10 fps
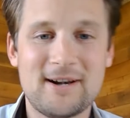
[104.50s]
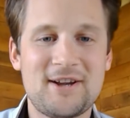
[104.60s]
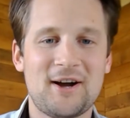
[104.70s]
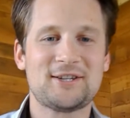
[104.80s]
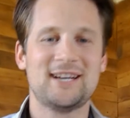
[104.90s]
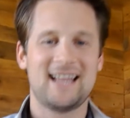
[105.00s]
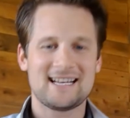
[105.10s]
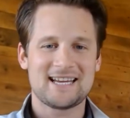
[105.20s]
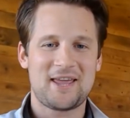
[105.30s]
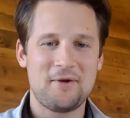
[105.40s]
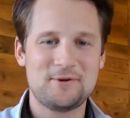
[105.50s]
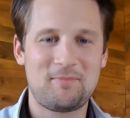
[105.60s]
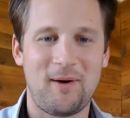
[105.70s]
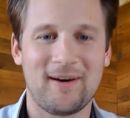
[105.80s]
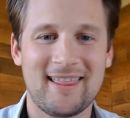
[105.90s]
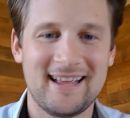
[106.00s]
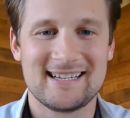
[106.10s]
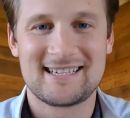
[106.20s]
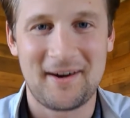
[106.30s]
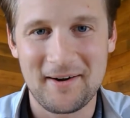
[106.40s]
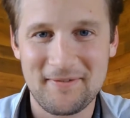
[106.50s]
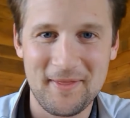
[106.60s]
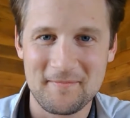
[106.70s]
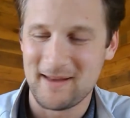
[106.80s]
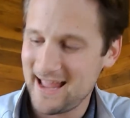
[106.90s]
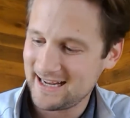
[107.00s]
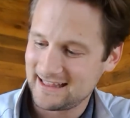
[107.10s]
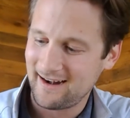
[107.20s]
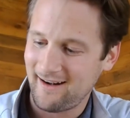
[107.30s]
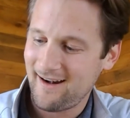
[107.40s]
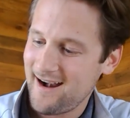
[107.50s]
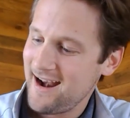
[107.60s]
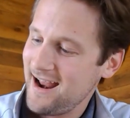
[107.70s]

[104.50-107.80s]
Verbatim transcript: reduction, that's a huge part of this. Sorry for the blank there.